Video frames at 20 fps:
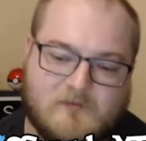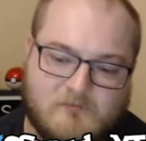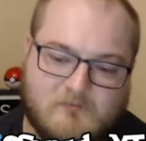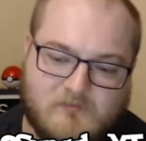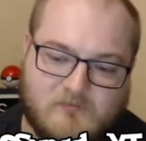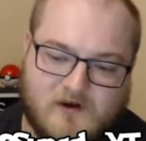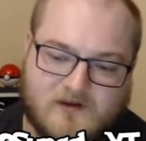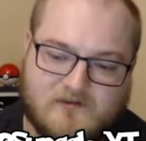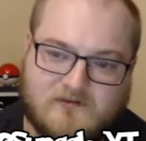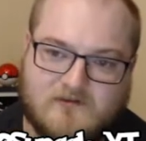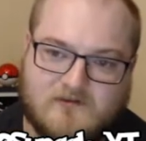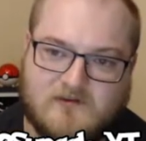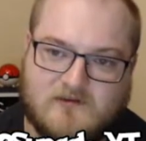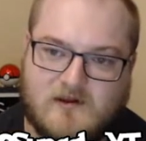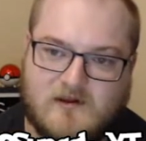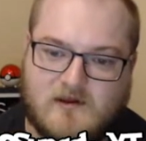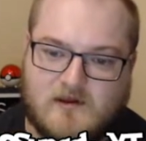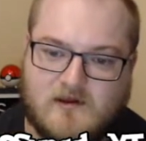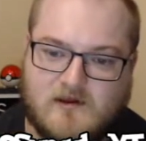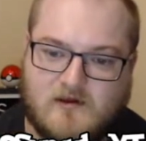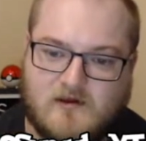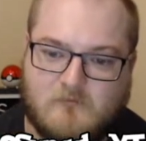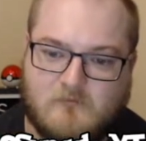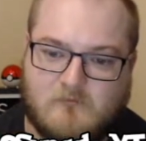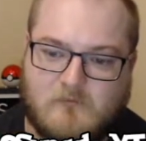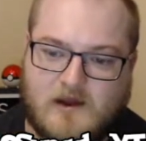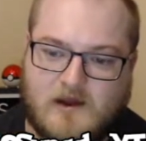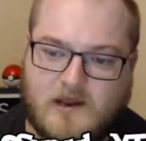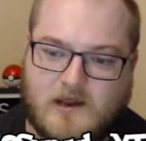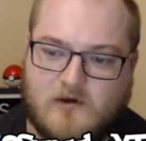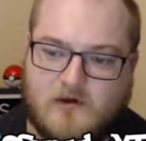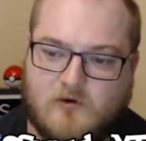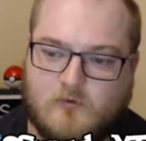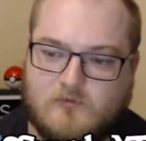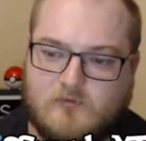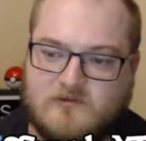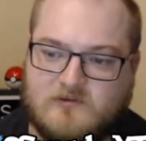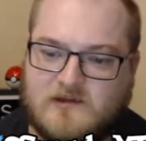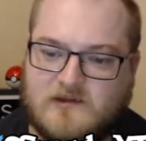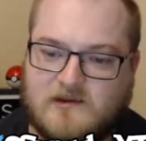But my own
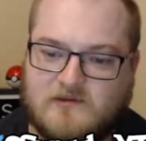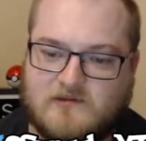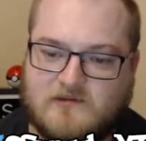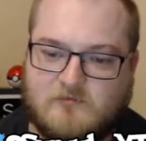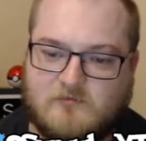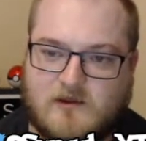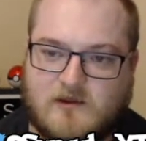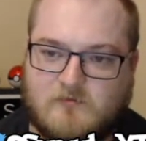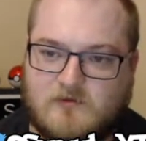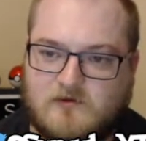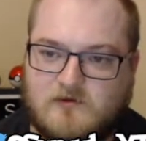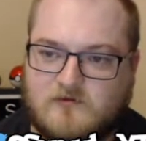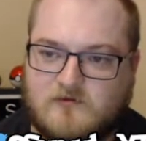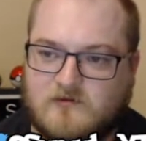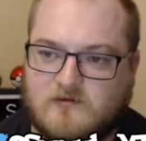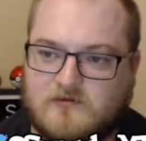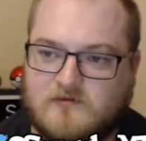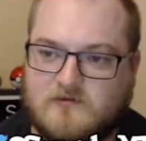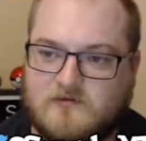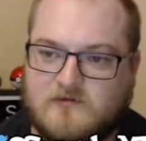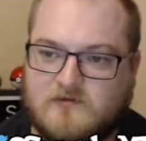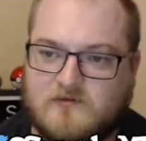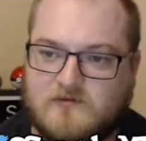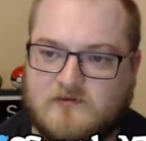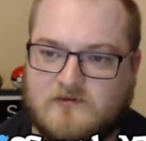mistakes made me do this.